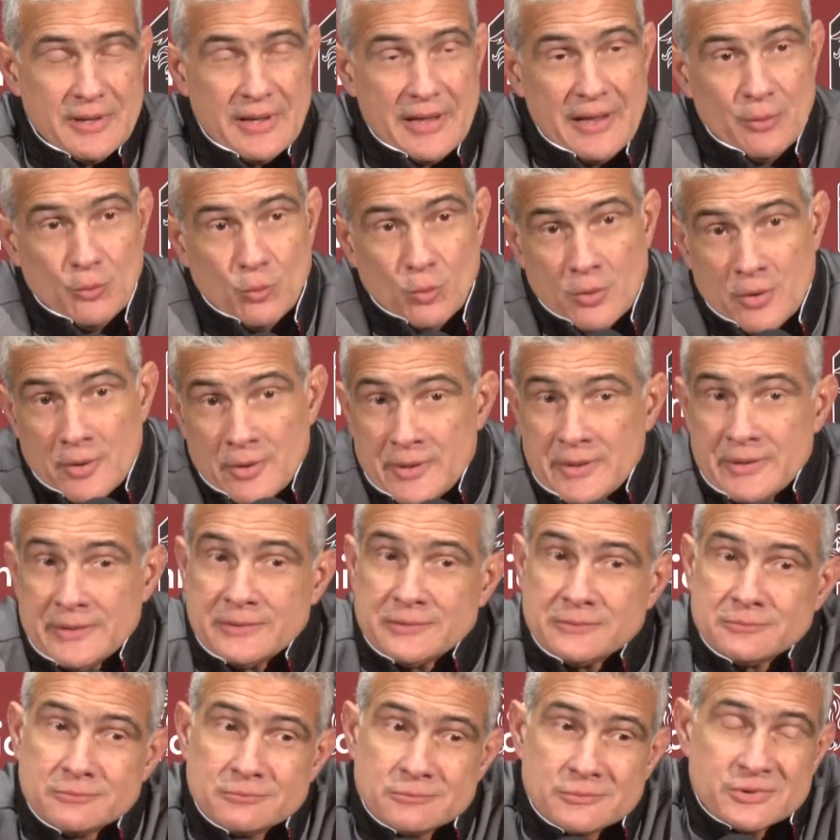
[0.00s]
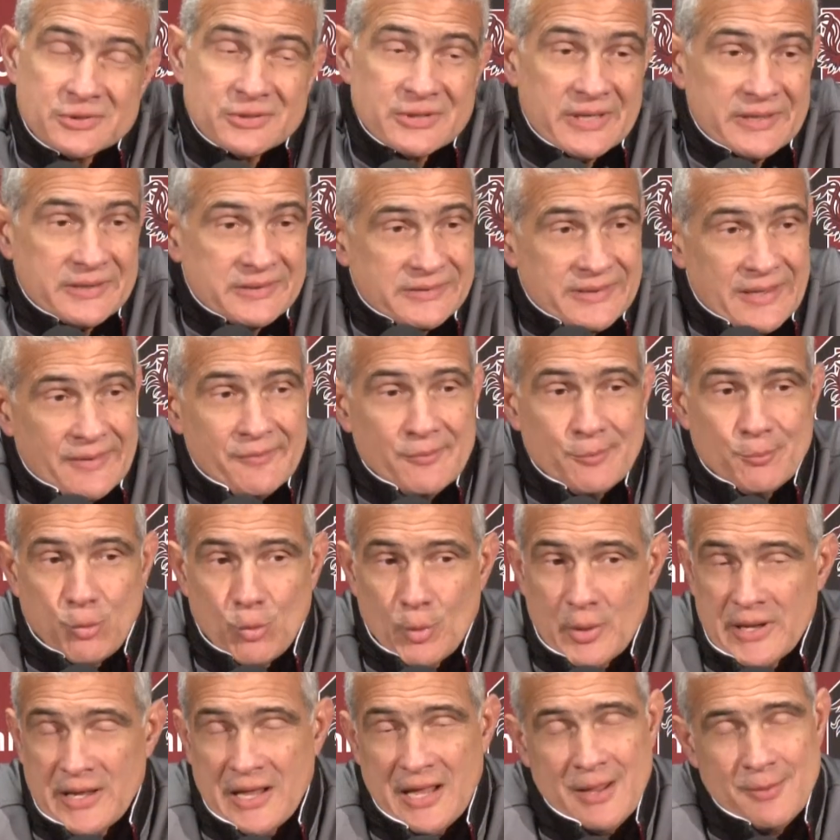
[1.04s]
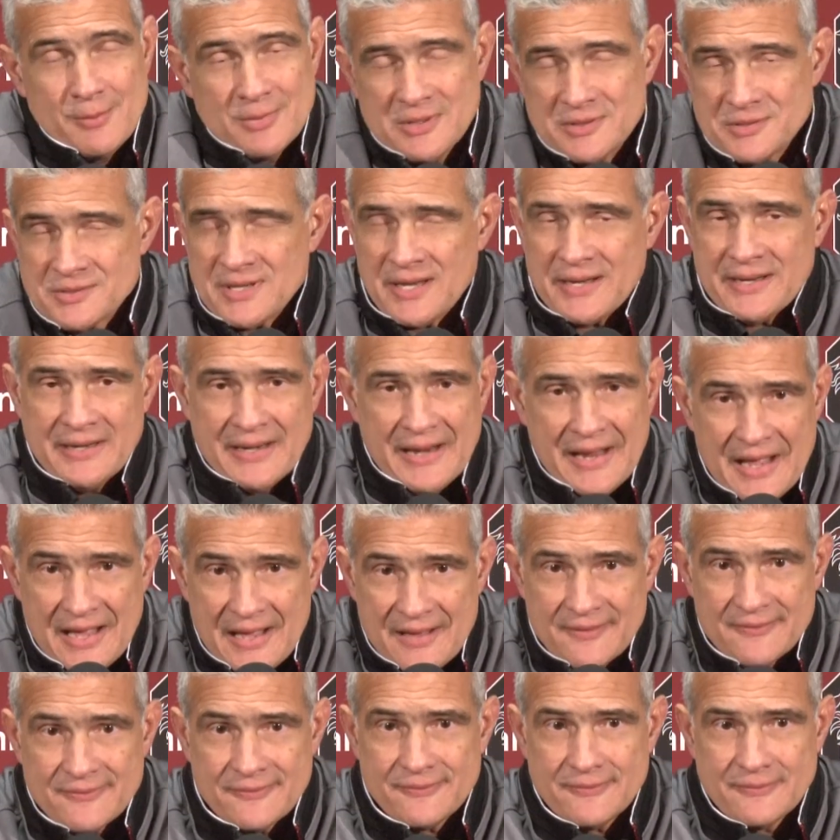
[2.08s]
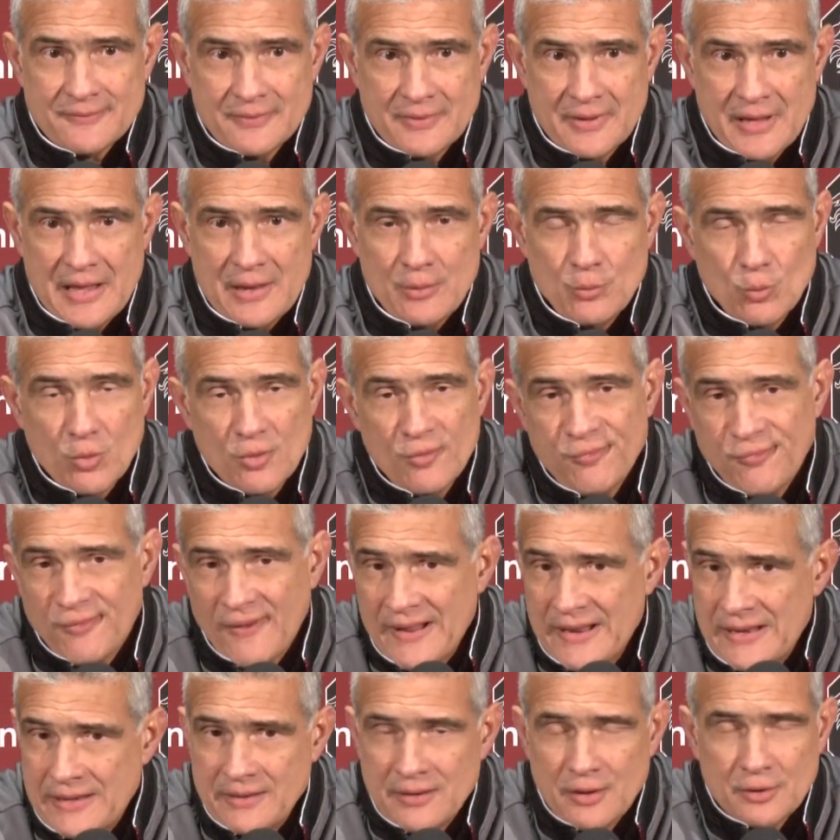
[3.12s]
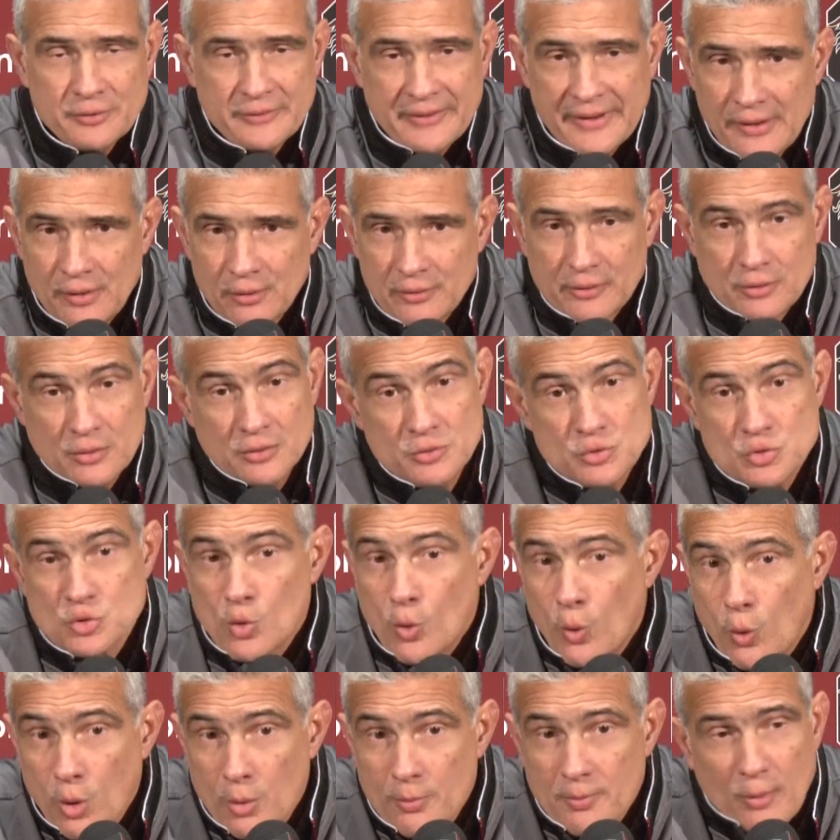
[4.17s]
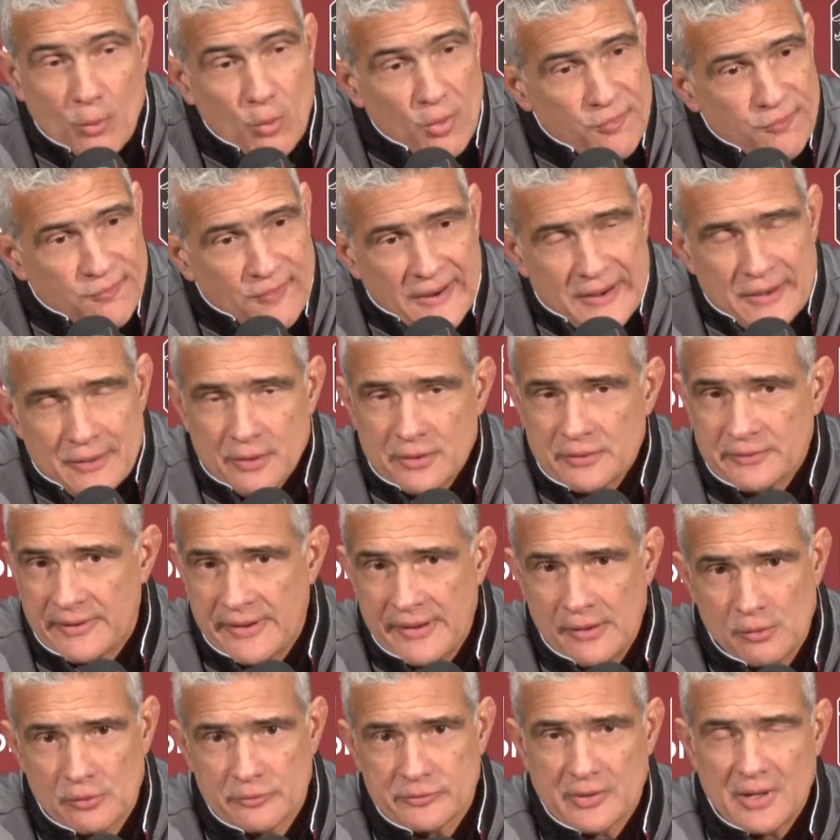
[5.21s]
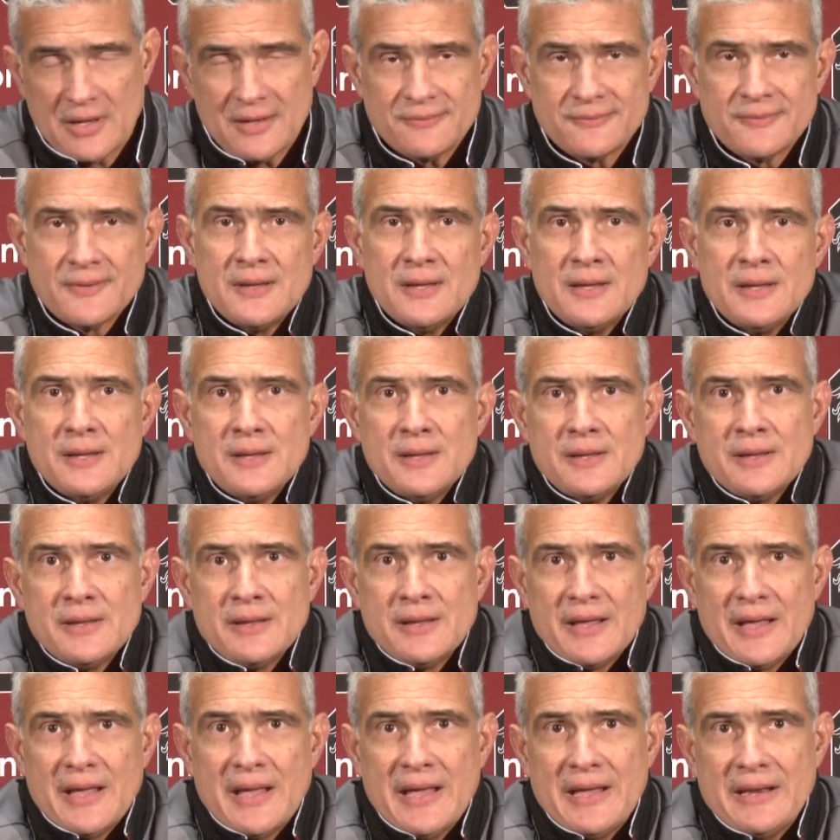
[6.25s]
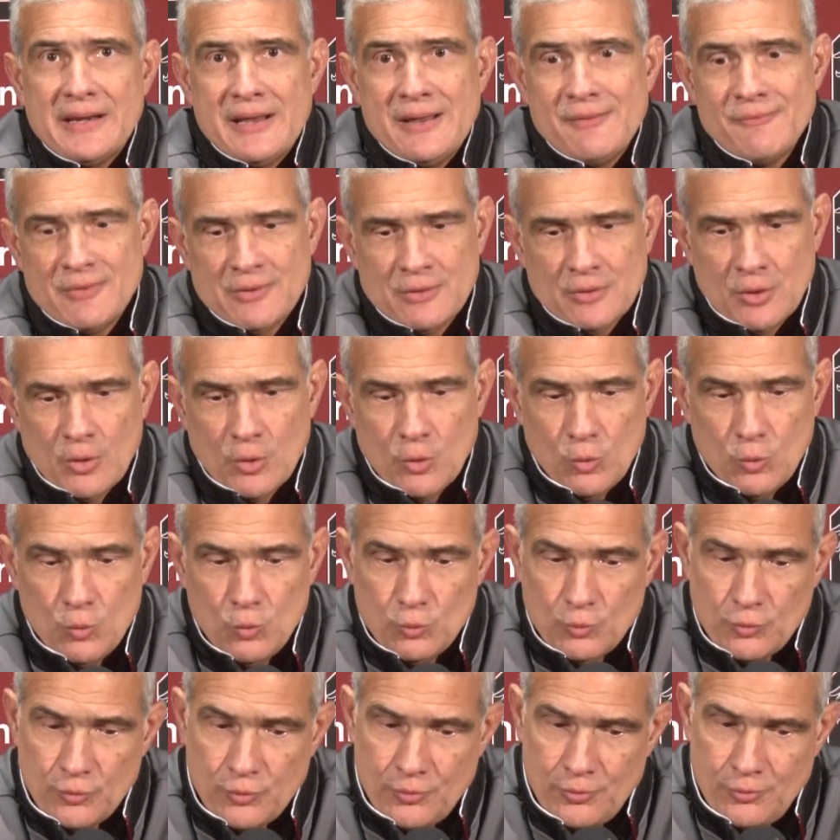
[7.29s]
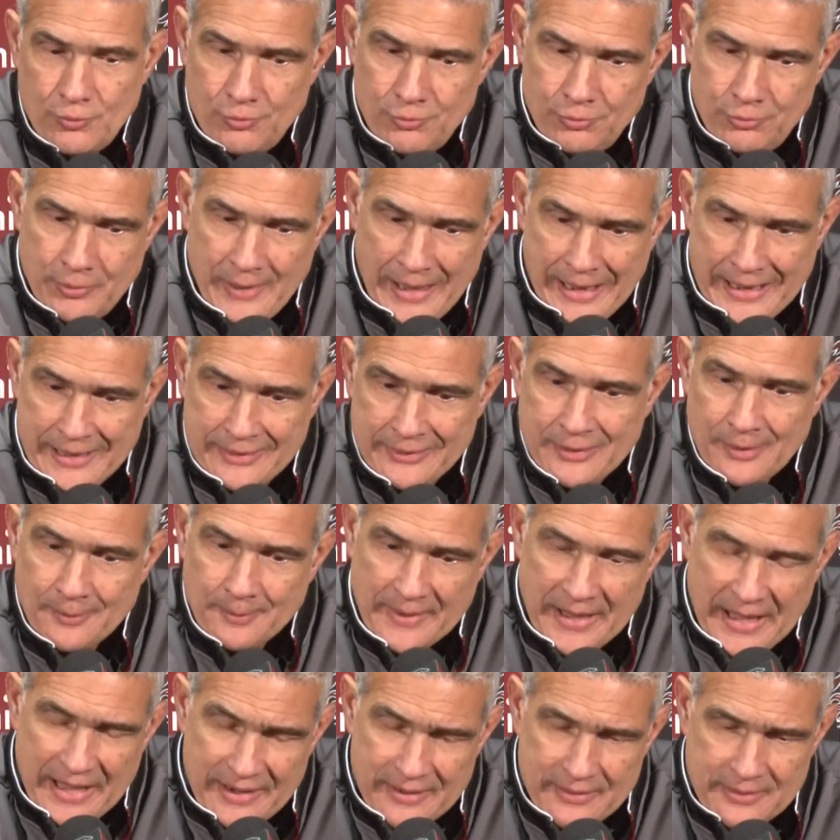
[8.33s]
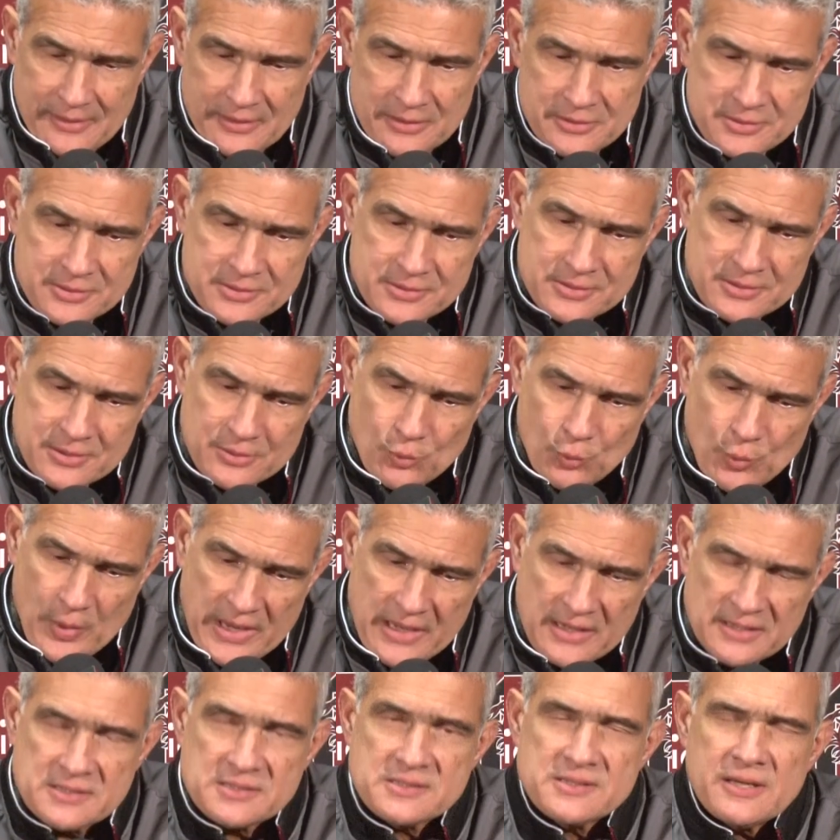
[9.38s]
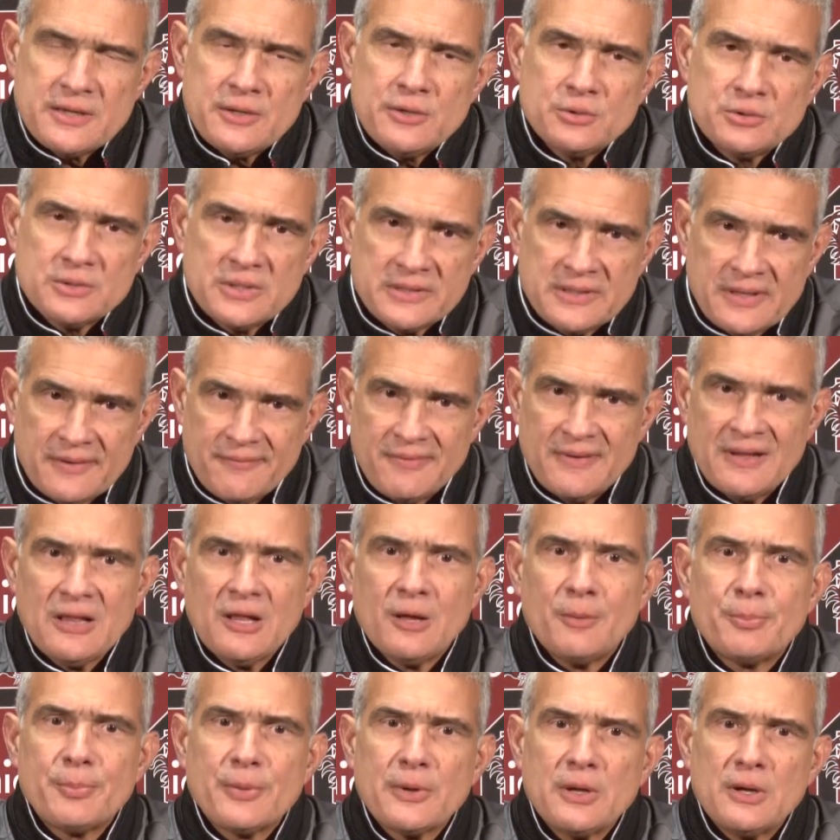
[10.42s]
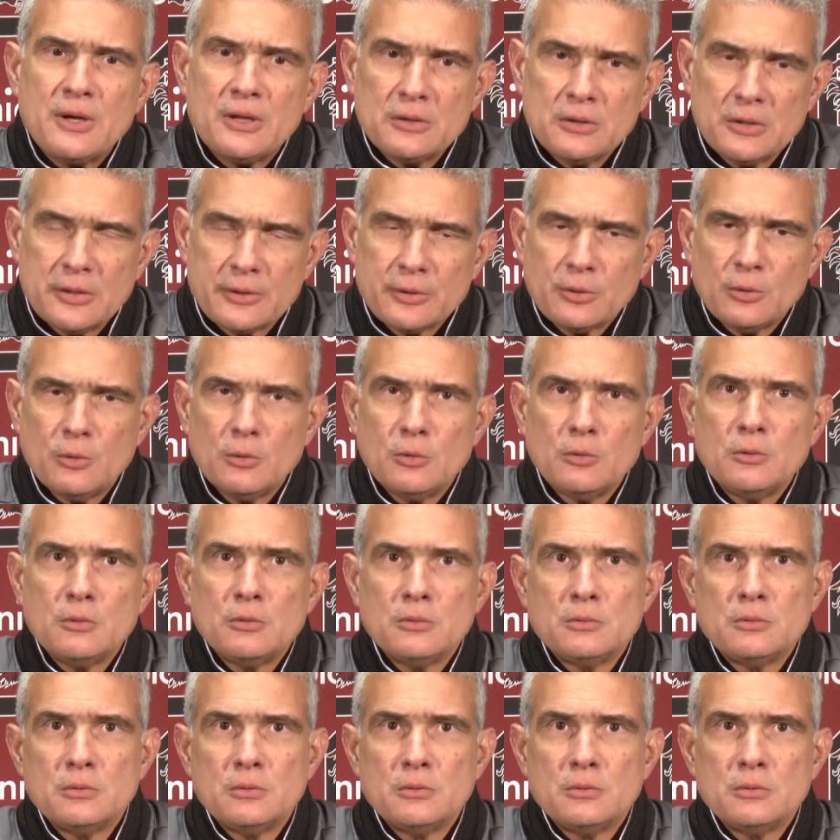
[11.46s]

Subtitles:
And we're in a 6-7-point game in the second half. And we're fighting our tails. Couldn't score, but we're fighting our tails off. And even though they end up getting us, we continued to develop a little